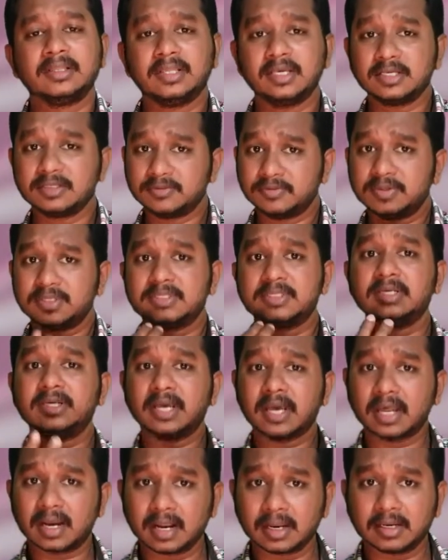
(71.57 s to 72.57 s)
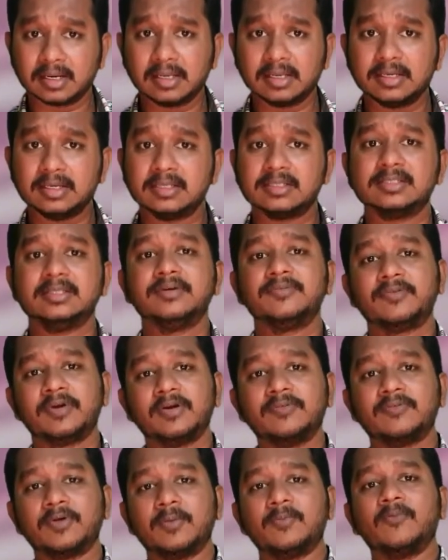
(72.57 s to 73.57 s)
Things we see directly is
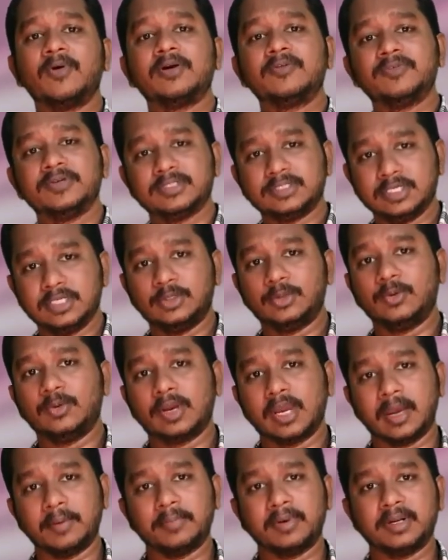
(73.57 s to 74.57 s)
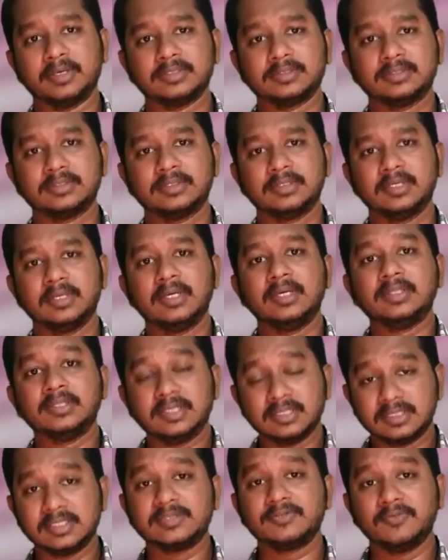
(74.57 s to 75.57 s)
different from what we see through cameras.
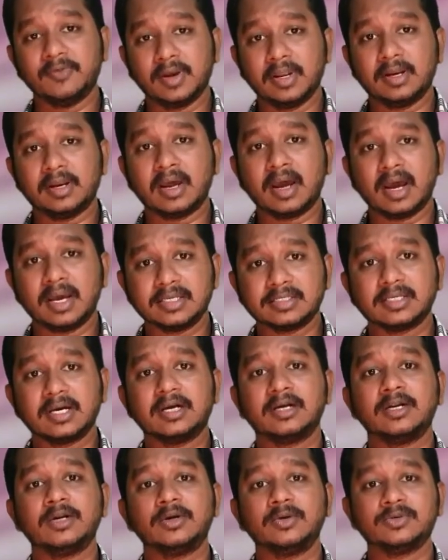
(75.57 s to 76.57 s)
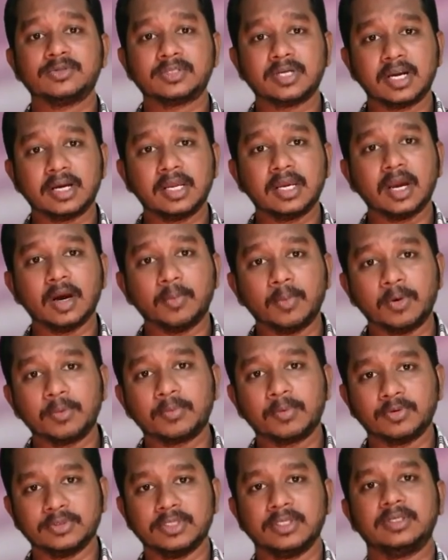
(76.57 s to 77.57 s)
This is when I started to study
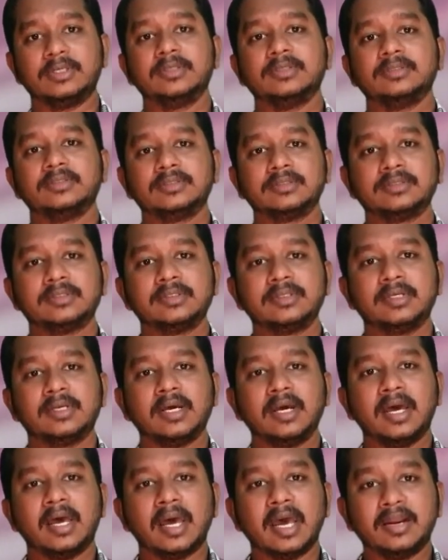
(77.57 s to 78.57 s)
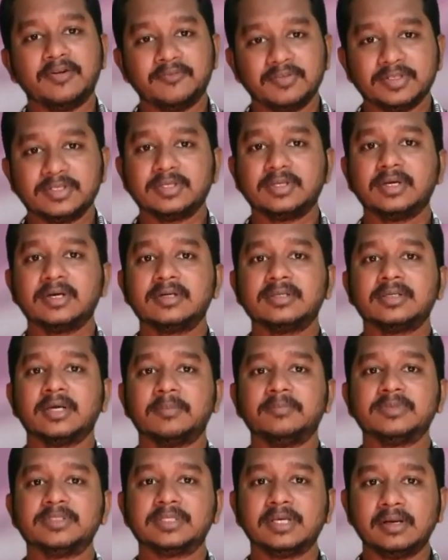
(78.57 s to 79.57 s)
about projectors and visited
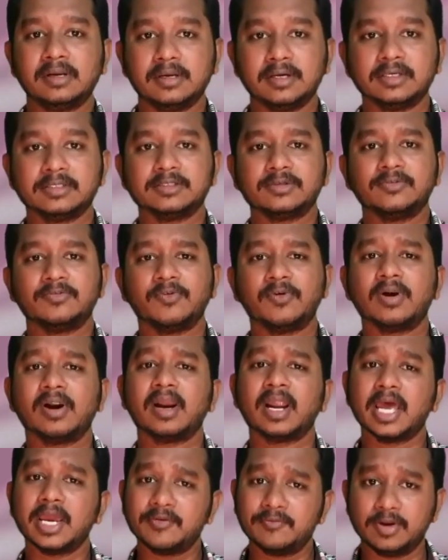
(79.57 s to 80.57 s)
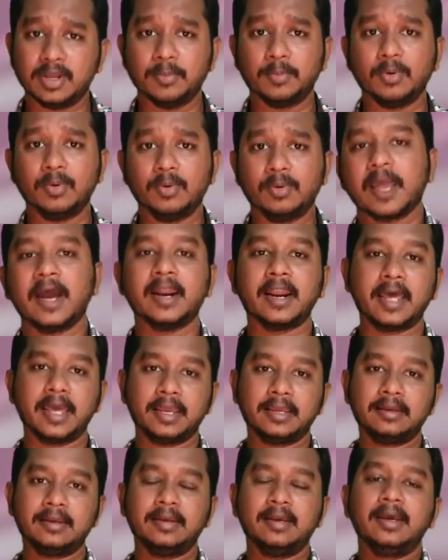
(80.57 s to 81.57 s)
some sellers for a live demo, and
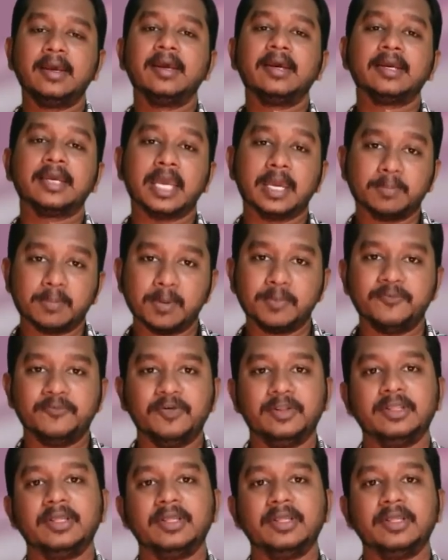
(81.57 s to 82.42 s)
I came up